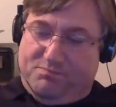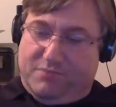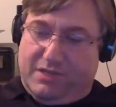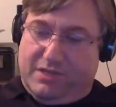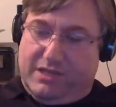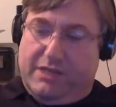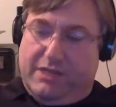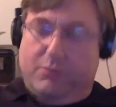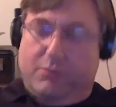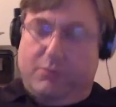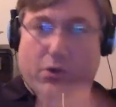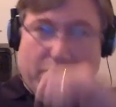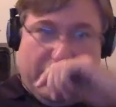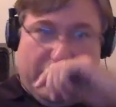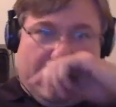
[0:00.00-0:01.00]

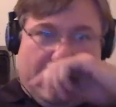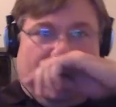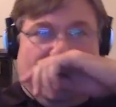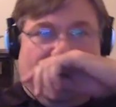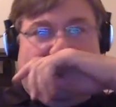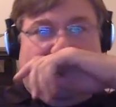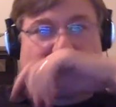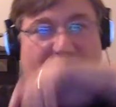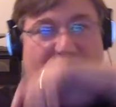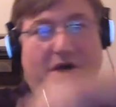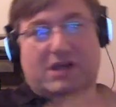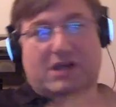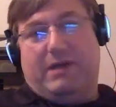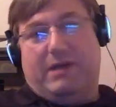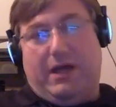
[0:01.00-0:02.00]
he
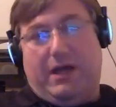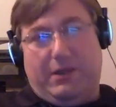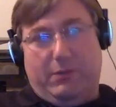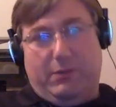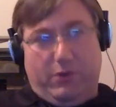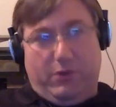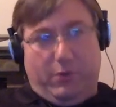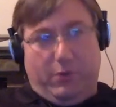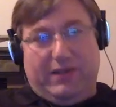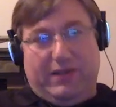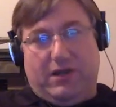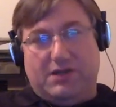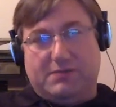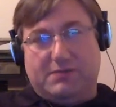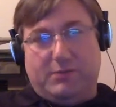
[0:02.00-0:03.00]
talked about how he wrote a weight
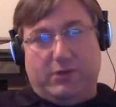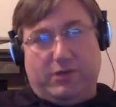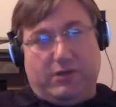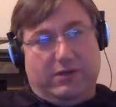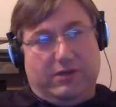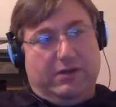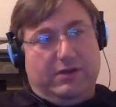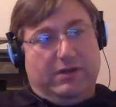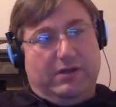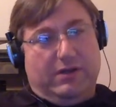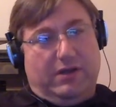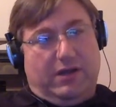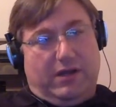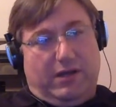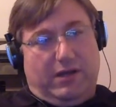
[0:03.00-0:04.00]
loss book
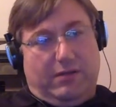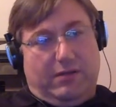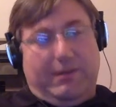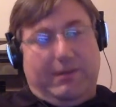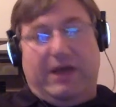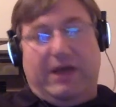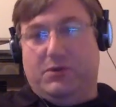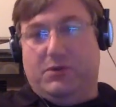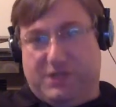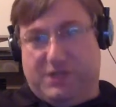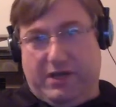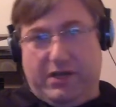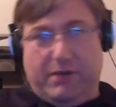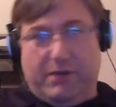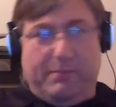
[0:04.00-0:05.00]
about losing
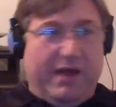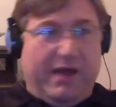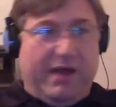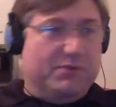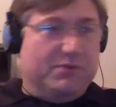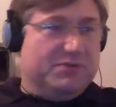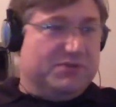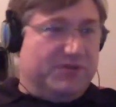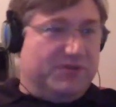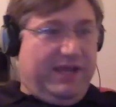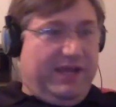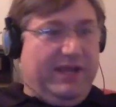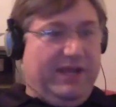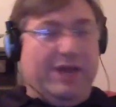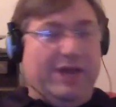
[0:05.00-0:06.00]
100 pounds,
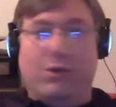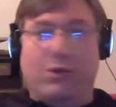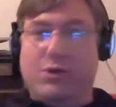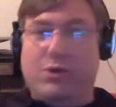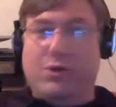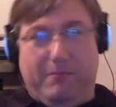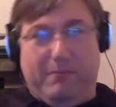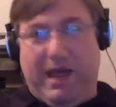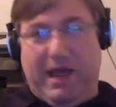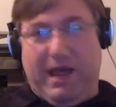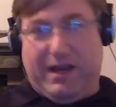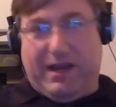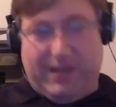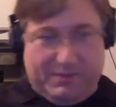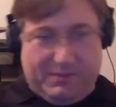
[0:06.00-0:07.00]
and I wrote him
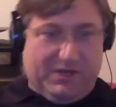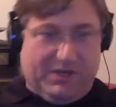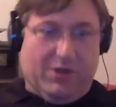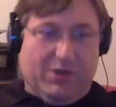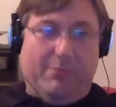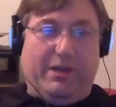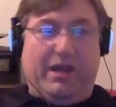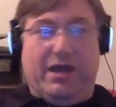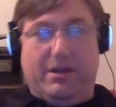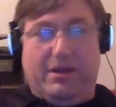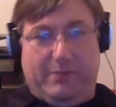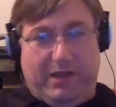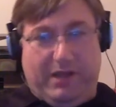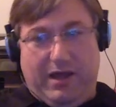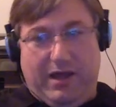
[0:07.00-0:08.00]
back, and I was like, oh my
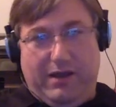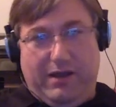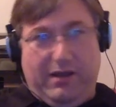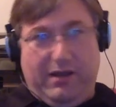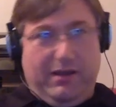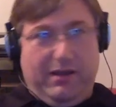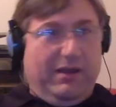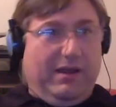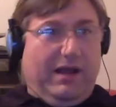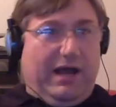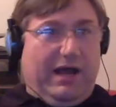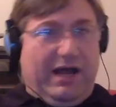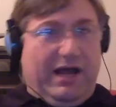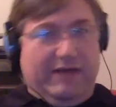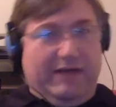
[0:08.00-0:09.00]
god,
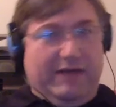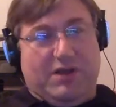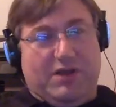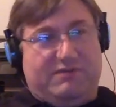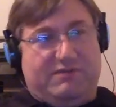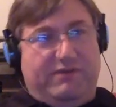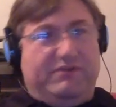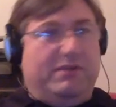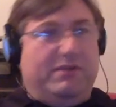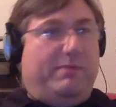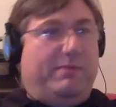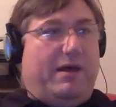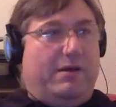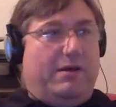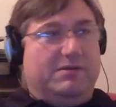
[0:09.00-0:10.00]
I'd lost 50
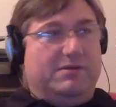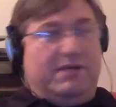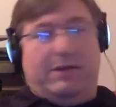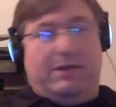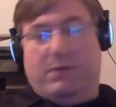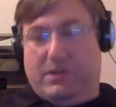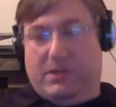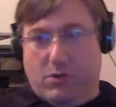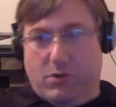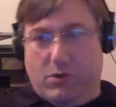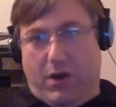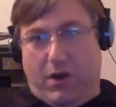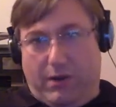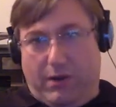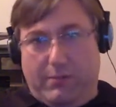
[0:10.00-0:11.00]
pounds, I went low
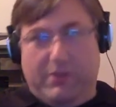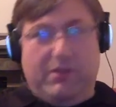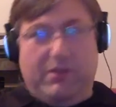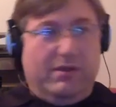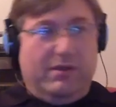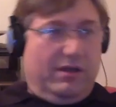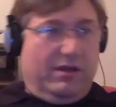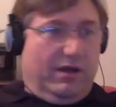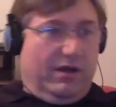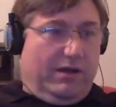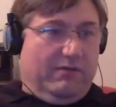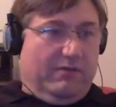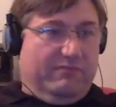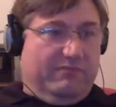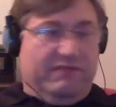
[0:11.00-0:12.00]
carb,
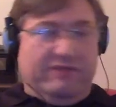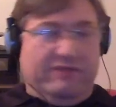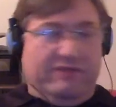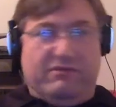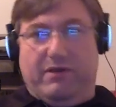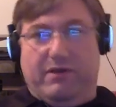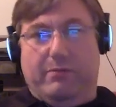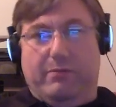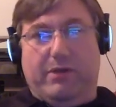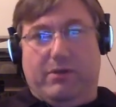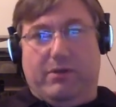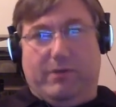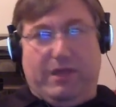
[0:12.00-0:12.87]
never felt better in my